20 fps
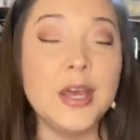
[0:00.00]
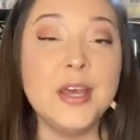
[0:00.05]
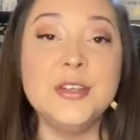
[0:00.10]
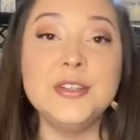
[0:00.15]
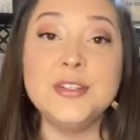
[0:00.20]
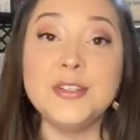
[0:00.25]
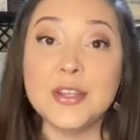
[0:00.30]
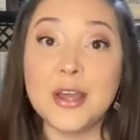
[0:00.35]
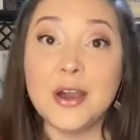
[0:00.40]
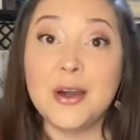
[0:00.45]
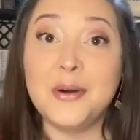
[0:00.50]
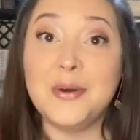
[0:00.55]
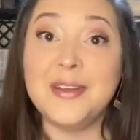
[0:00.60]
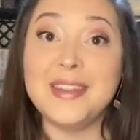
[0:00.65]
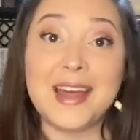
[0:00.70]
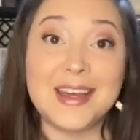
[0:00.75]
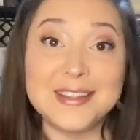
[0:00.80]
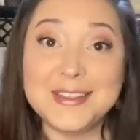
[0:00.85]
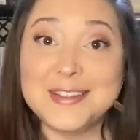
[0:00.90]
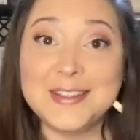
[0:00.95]
So
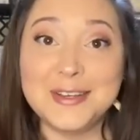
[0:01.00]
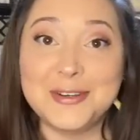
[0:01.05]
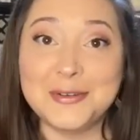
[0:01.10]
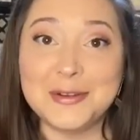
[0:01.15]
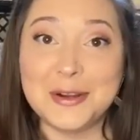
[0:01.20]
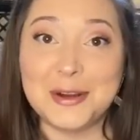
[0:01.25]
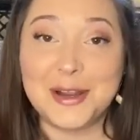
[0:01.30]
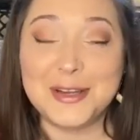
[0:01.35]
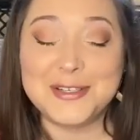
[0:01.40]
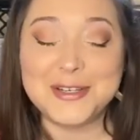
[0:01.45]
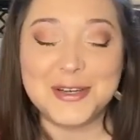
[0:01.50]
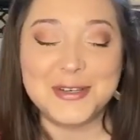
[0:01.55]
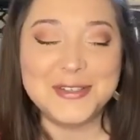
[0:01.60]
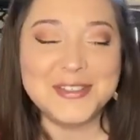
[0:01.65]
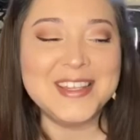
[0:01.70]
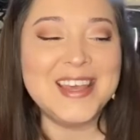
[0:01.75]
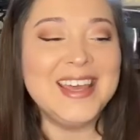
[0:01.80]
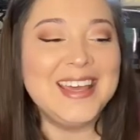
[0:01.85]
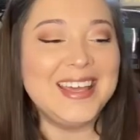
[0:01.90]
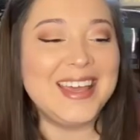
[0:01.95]
that's the career I chose,
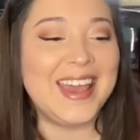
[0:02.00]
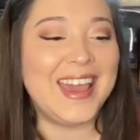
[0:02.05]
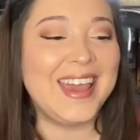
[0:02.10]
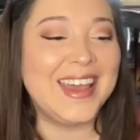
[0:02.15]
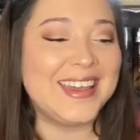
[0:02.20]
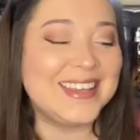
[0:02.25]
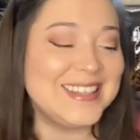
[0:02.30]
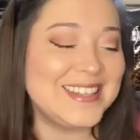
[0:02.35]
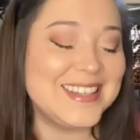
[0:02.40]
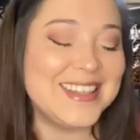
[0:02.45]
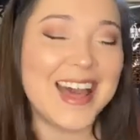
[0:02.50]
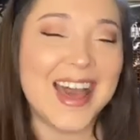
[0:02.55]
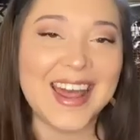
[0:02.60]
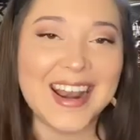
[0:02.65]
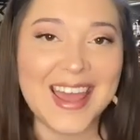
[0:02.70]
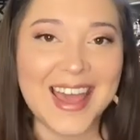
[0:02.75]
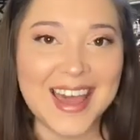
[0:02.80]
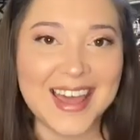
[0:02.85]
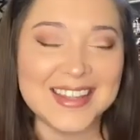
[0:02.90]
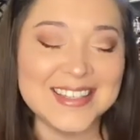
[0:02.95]
and that
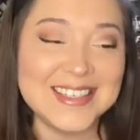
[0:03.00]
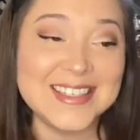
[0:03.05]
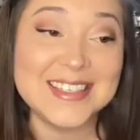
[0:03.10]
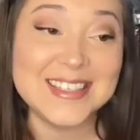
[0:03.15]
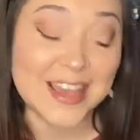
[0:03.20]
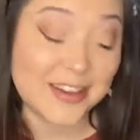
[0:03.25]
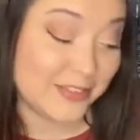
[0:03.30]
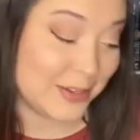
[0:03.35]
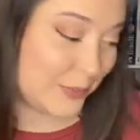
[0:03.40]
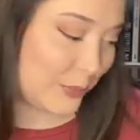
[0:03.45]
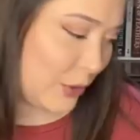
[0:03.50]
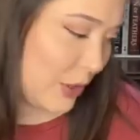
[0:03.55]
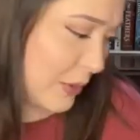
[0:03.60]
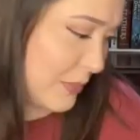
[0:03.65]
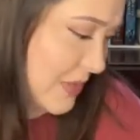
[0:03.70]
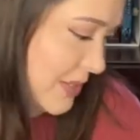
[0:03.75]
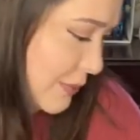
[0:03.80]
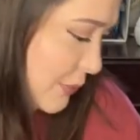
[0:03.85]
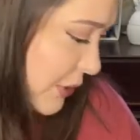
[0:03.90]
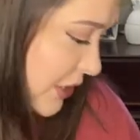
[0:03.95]
had 7
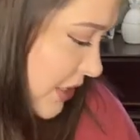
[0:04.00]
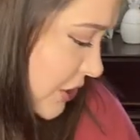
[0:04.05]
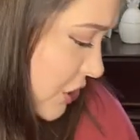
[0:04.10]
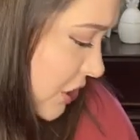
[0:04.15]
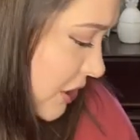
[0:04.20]
prompts, I'm pretty sure.